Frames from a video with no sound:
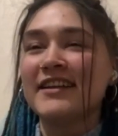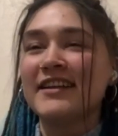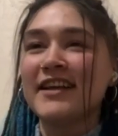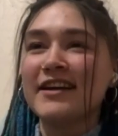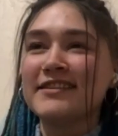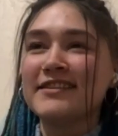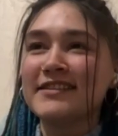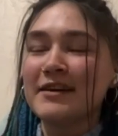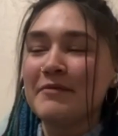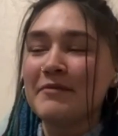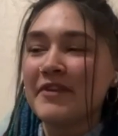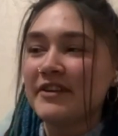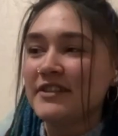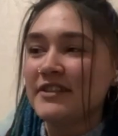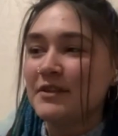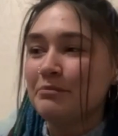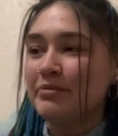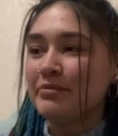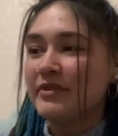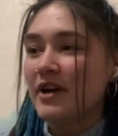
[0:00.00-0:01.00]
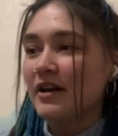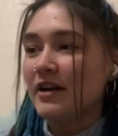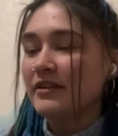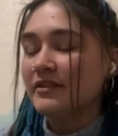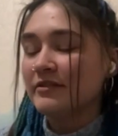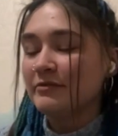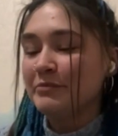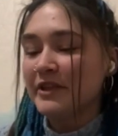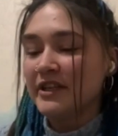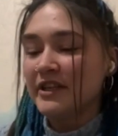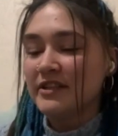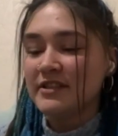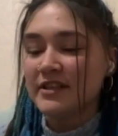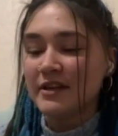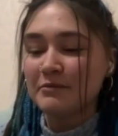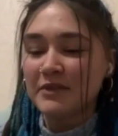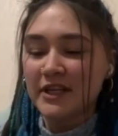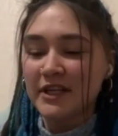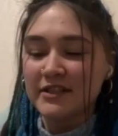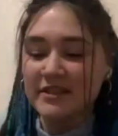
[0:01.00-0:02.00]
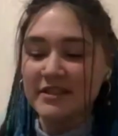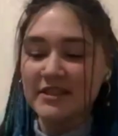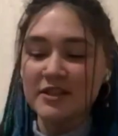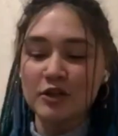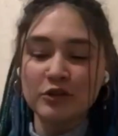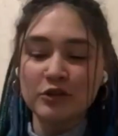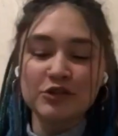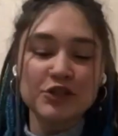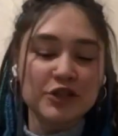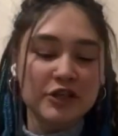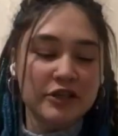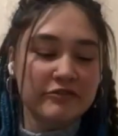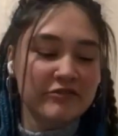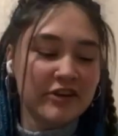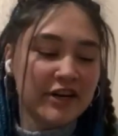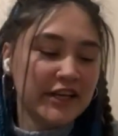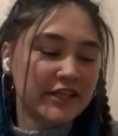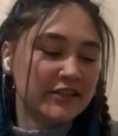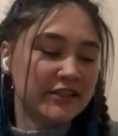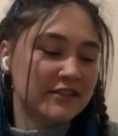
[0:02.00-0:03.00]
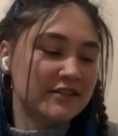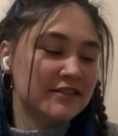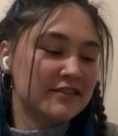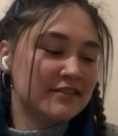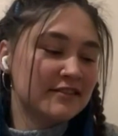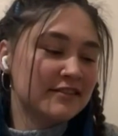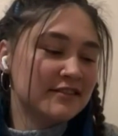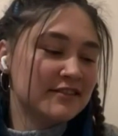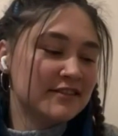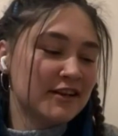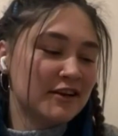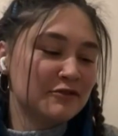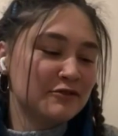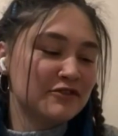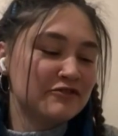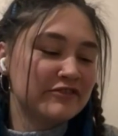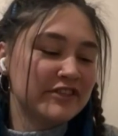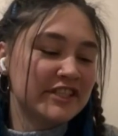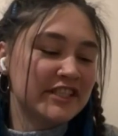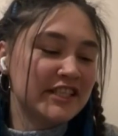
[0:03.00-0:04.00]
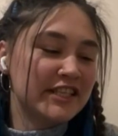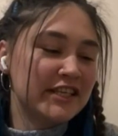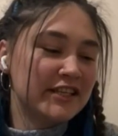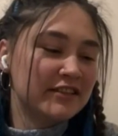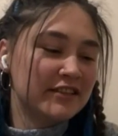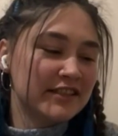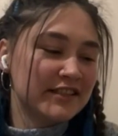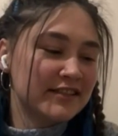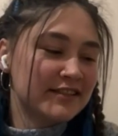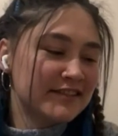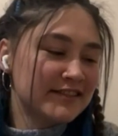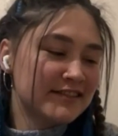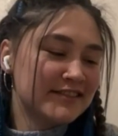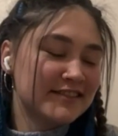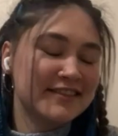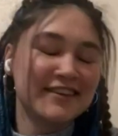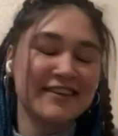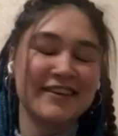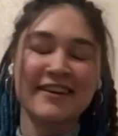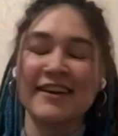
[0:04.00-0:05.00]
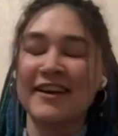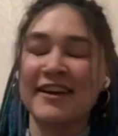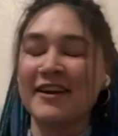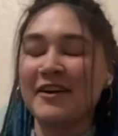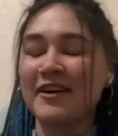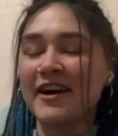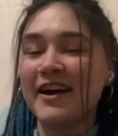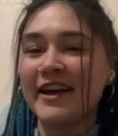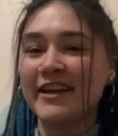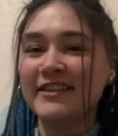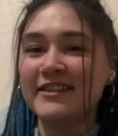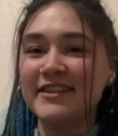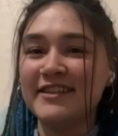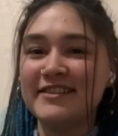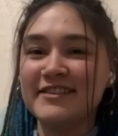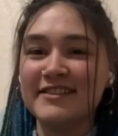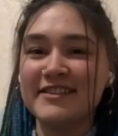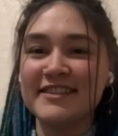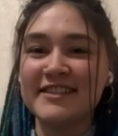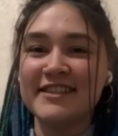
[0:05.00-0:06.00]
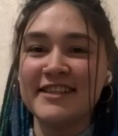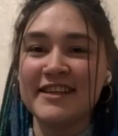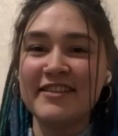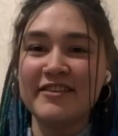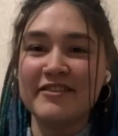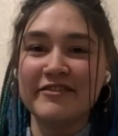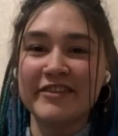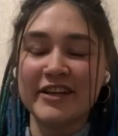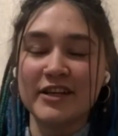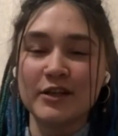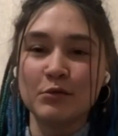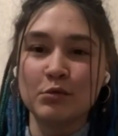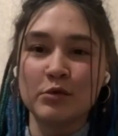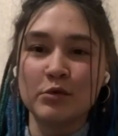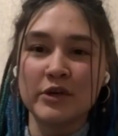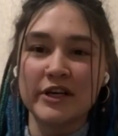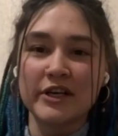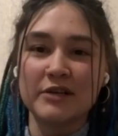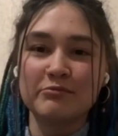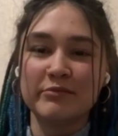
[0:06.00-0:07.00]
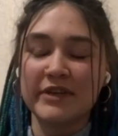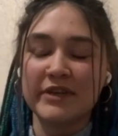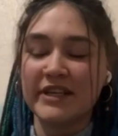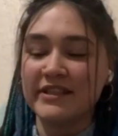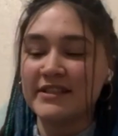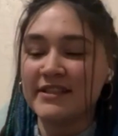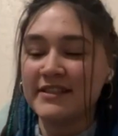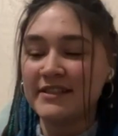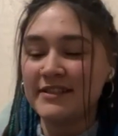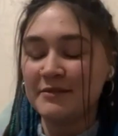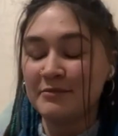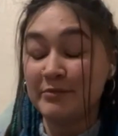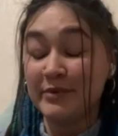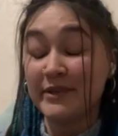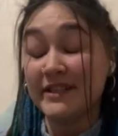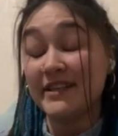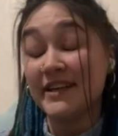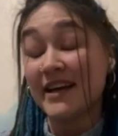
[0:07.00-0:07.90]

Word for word: not something to proud of because I'm not a soldier, right? It sounds ridiculous uh, I didn't see the real war, but, but